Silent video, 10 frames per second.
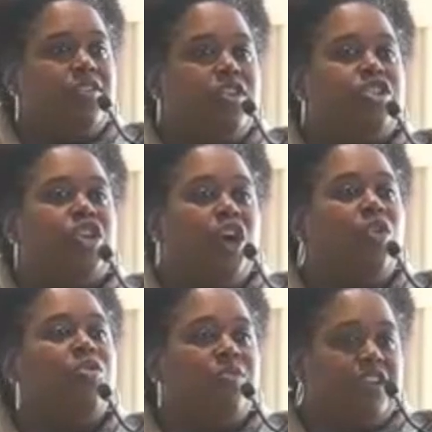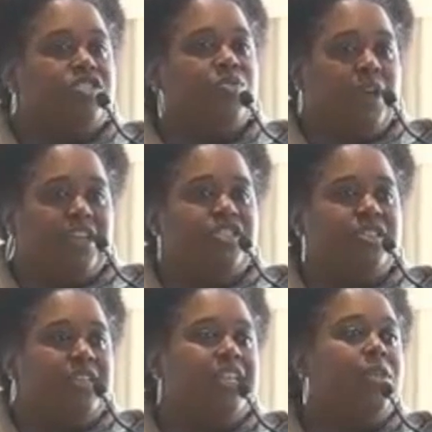the total
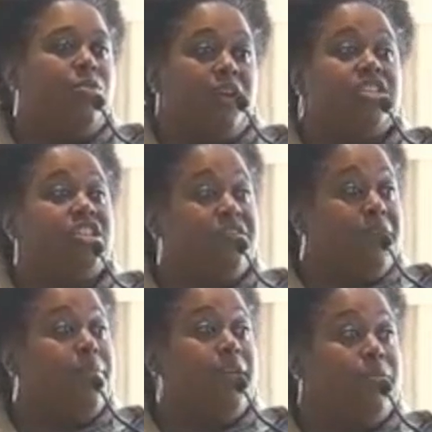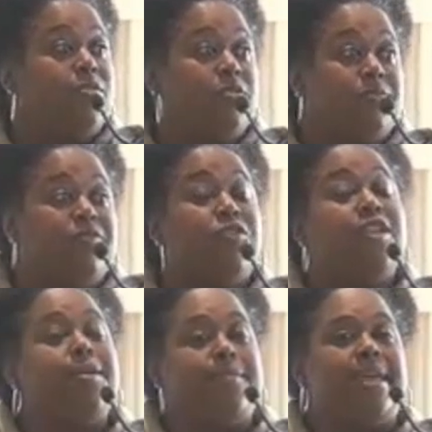restoration and liberation of my people to
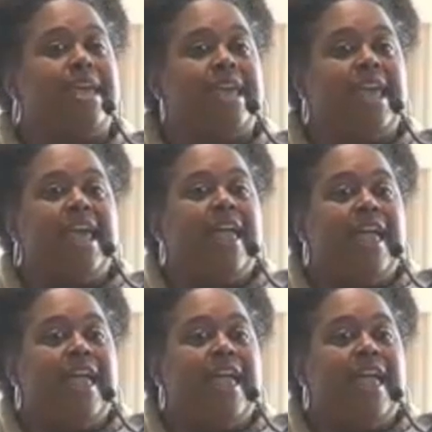fully be